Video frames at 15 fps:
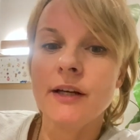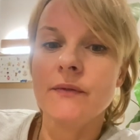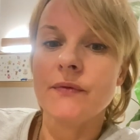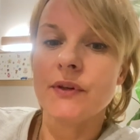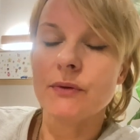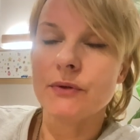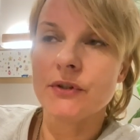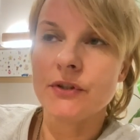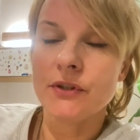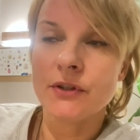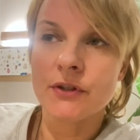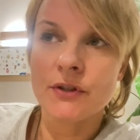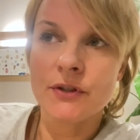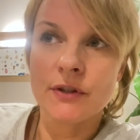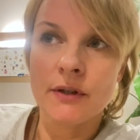There was
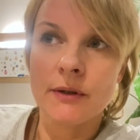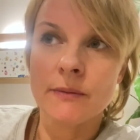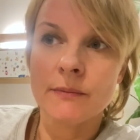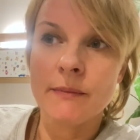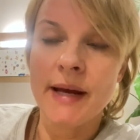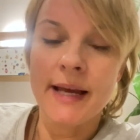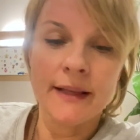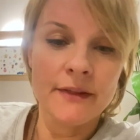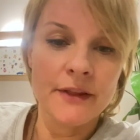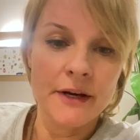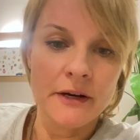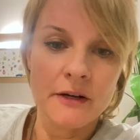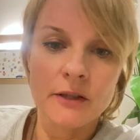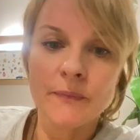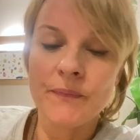this man
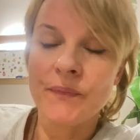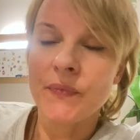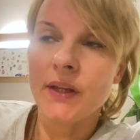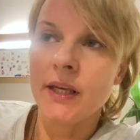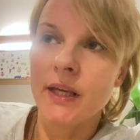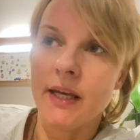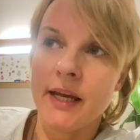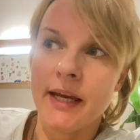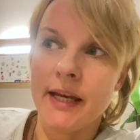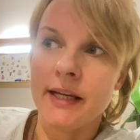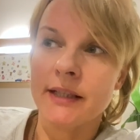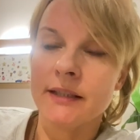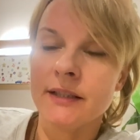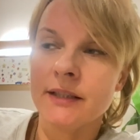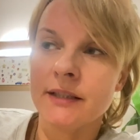there,
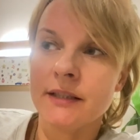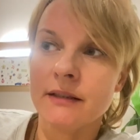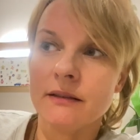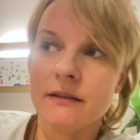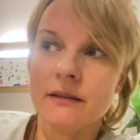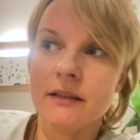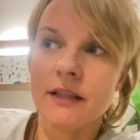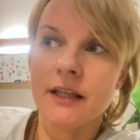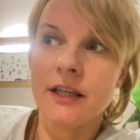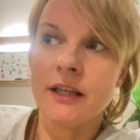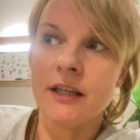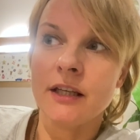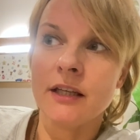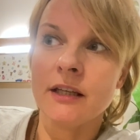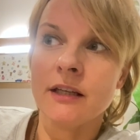and
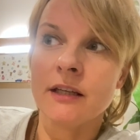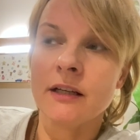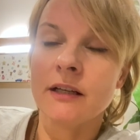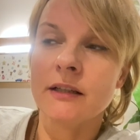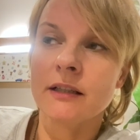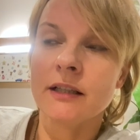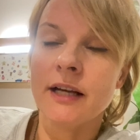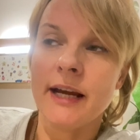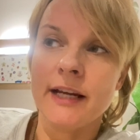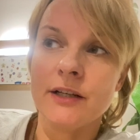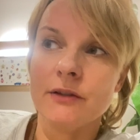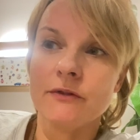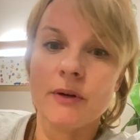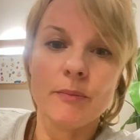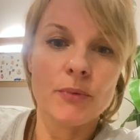he kind
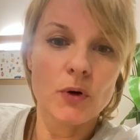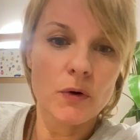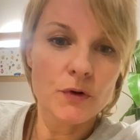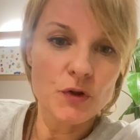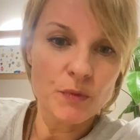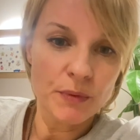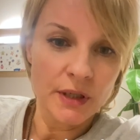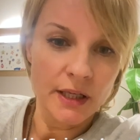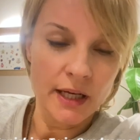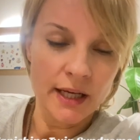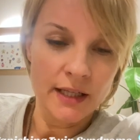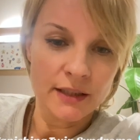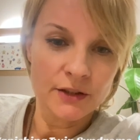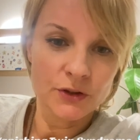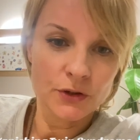of approached me
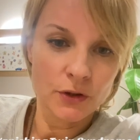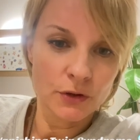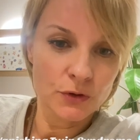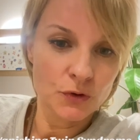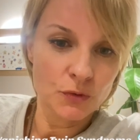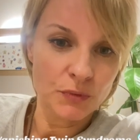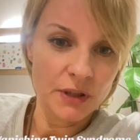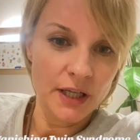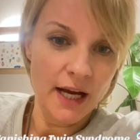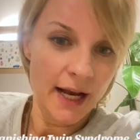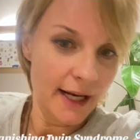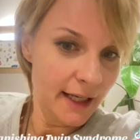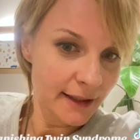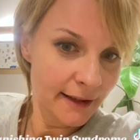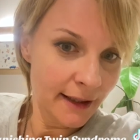and talked to me,
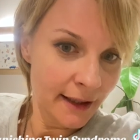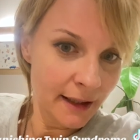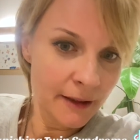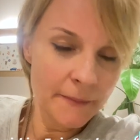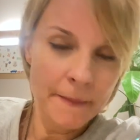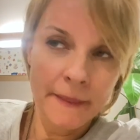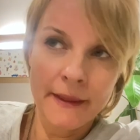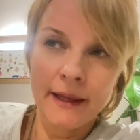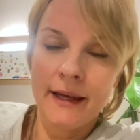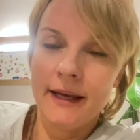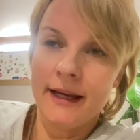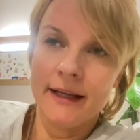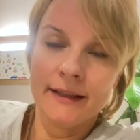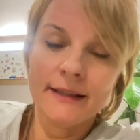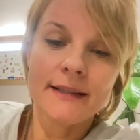Agatha,
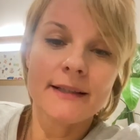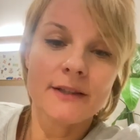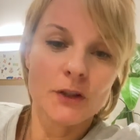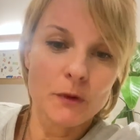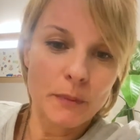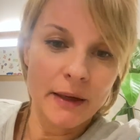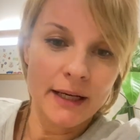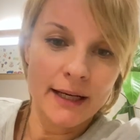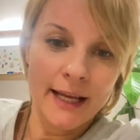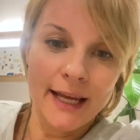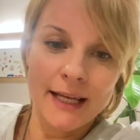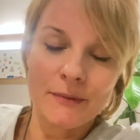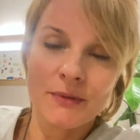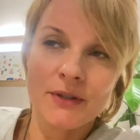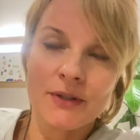and this is not my
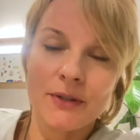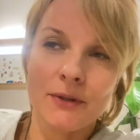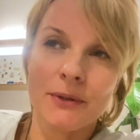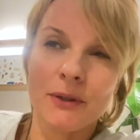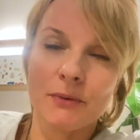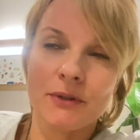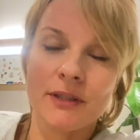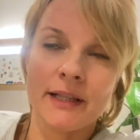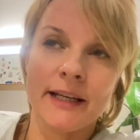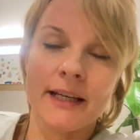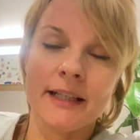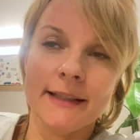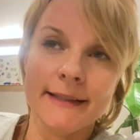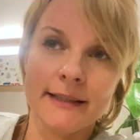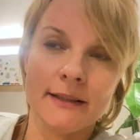name, so it was like
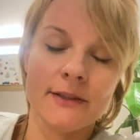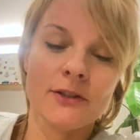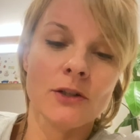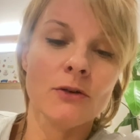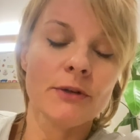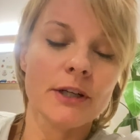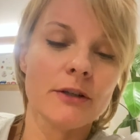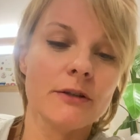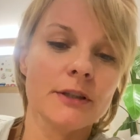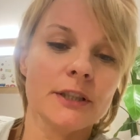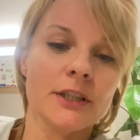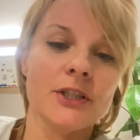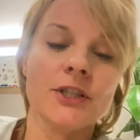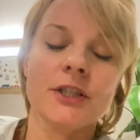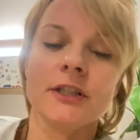instant soul
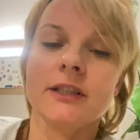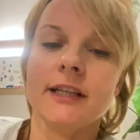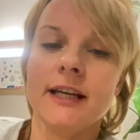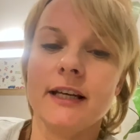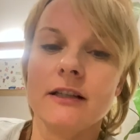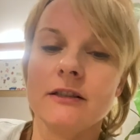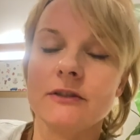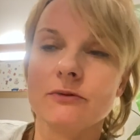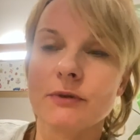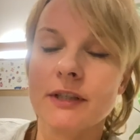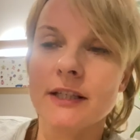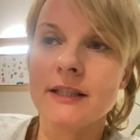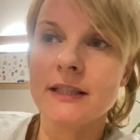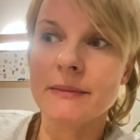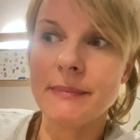recognition, and
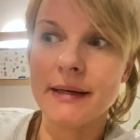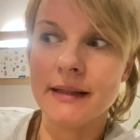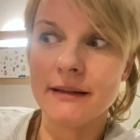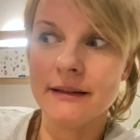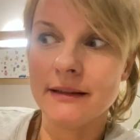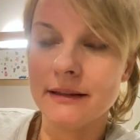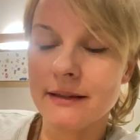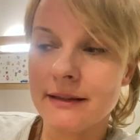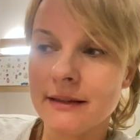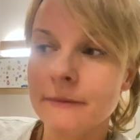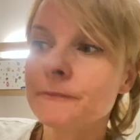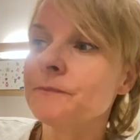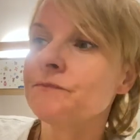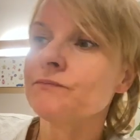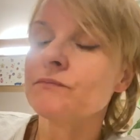we spent this
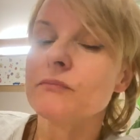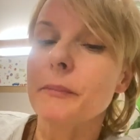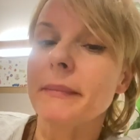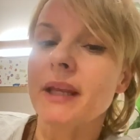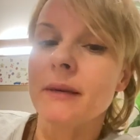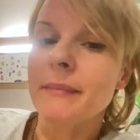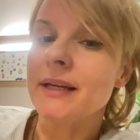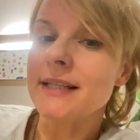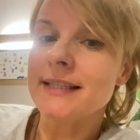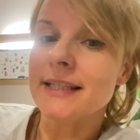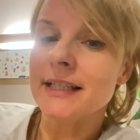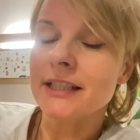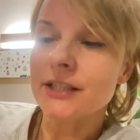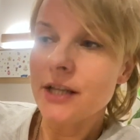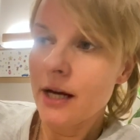
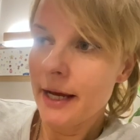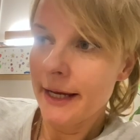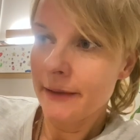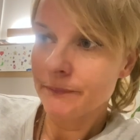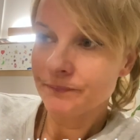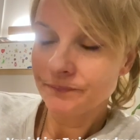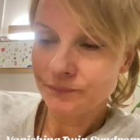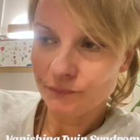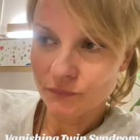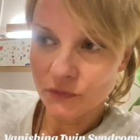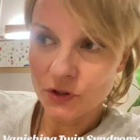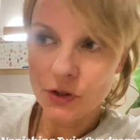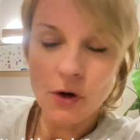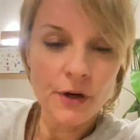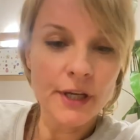amazing time
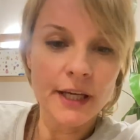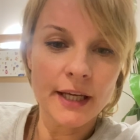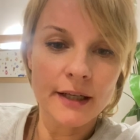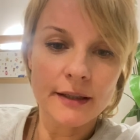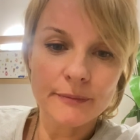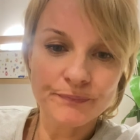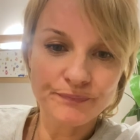talking